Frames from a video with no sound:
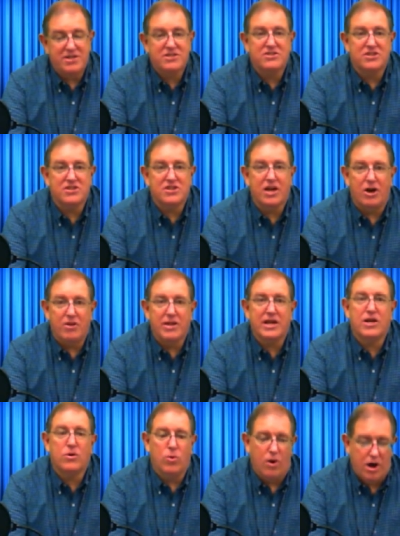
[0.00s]
and many of
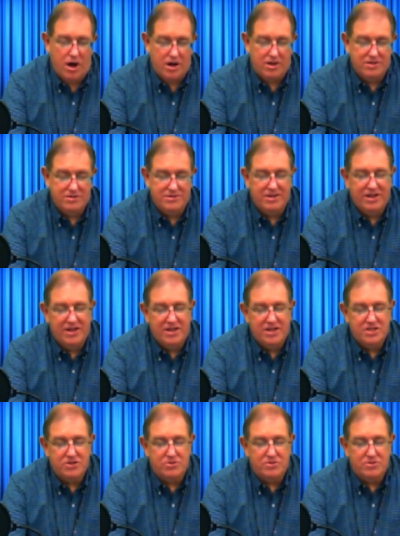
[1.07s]
us just call it guac.